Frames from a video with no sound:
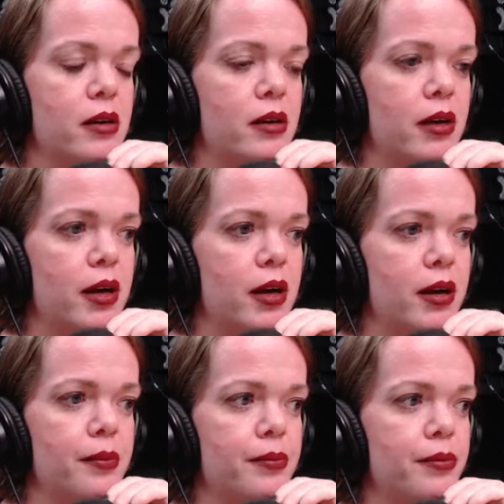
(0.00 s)

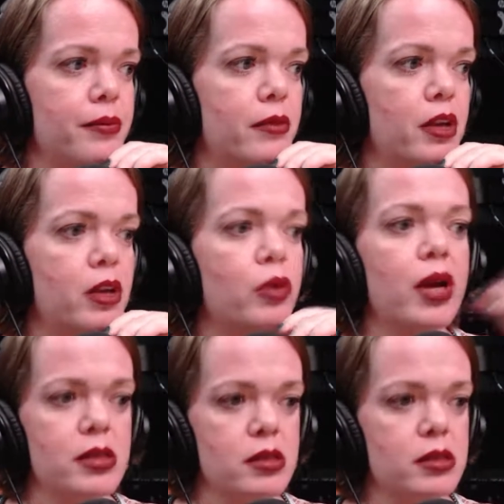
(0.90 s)
it
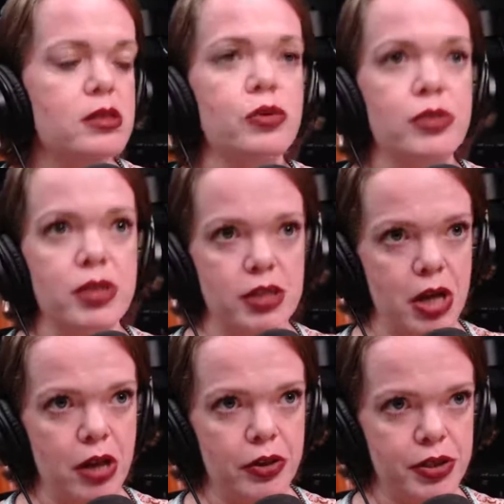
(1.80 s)
has its own set of
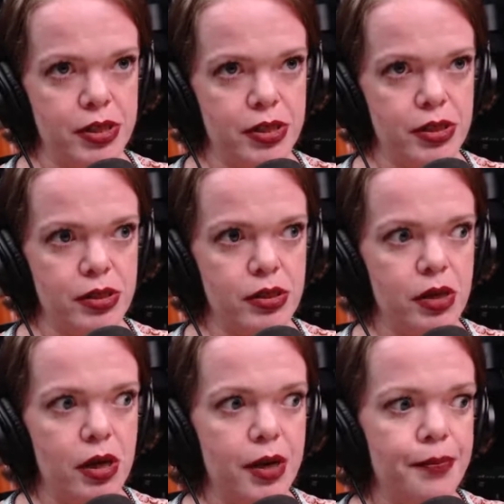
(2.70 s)
challenges.
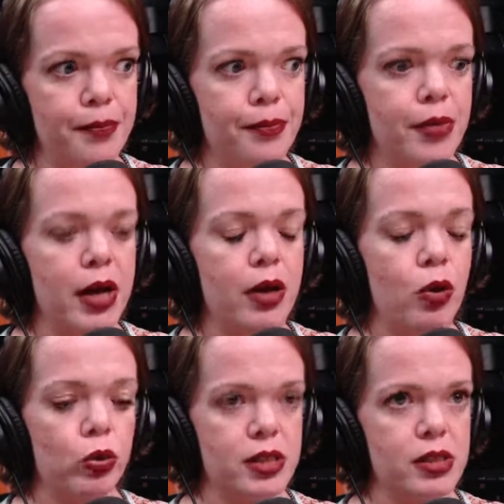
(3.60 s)
My
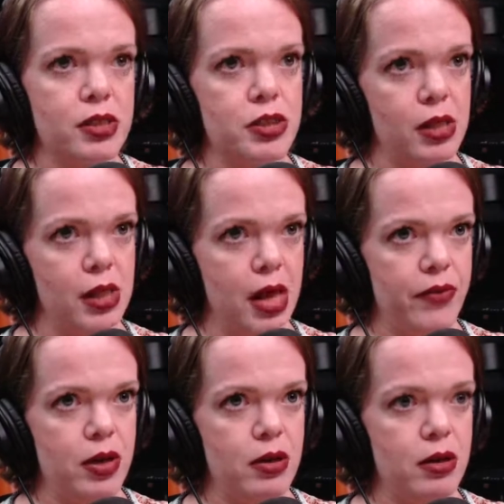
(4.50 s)
oldest, she's
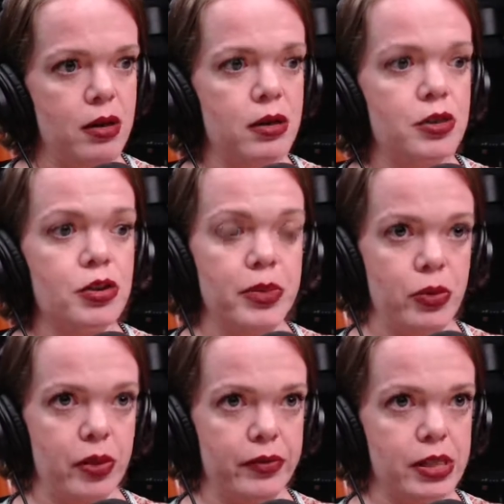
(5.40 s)
11. She'll be
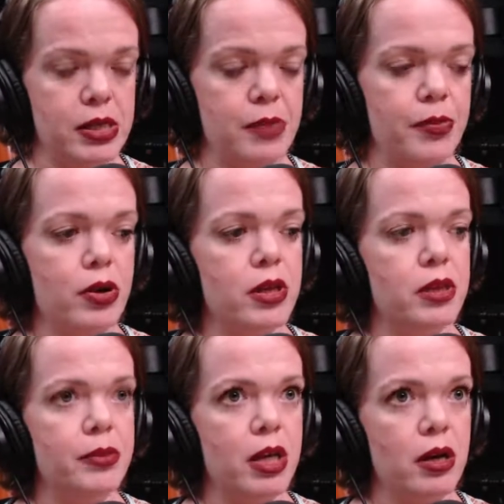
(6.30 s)
12 in December. And then
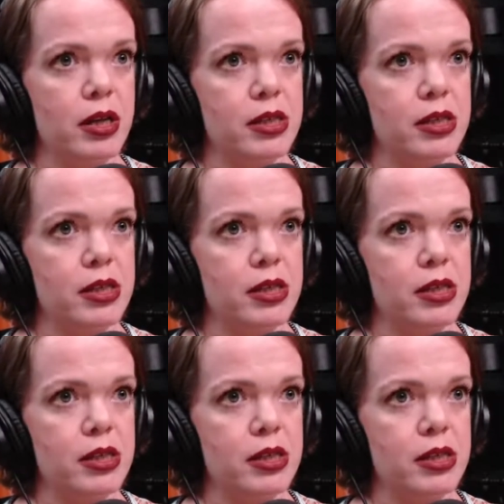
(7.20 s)
my youngest is